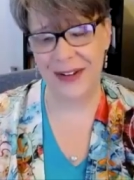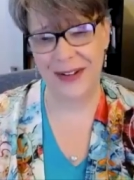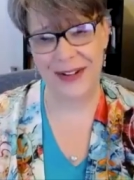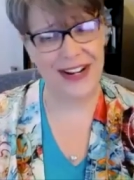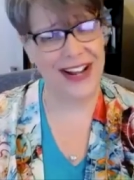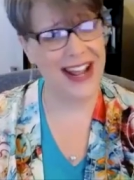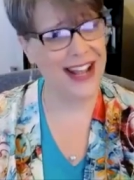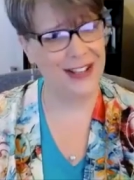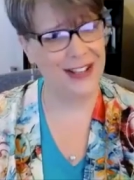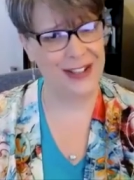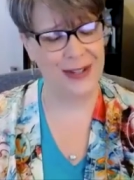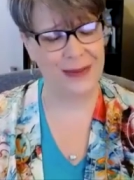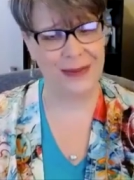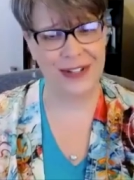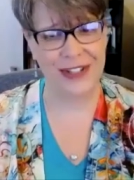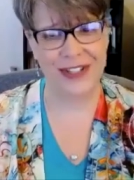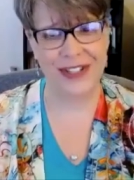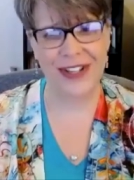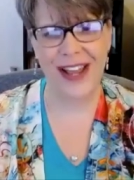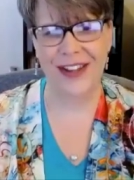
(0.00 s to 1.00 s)
and had some
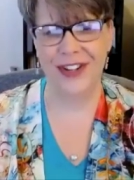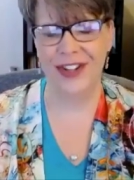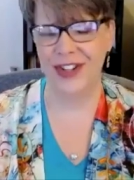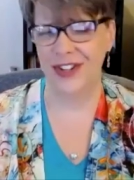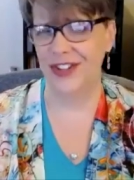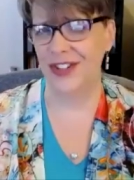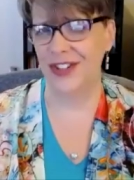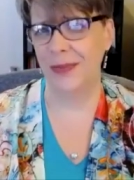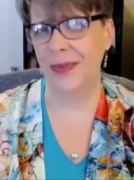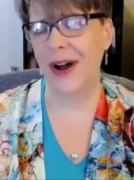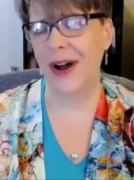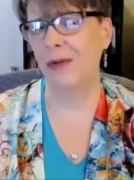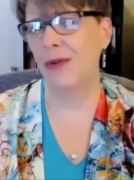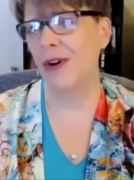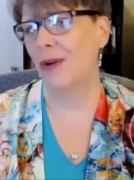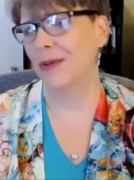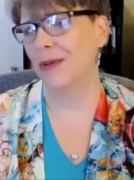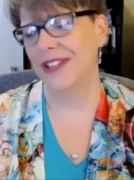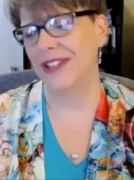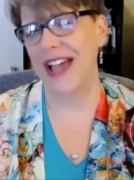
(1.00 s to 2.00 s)
discussions about what was